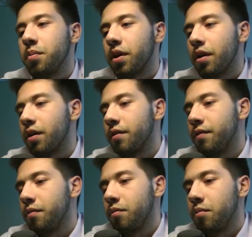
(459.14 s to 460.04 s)
up here.
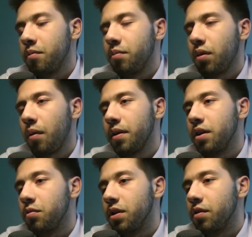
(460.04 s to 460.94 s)
Probably
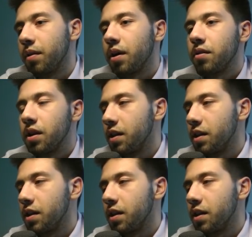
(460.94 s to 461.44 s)
going to win the round,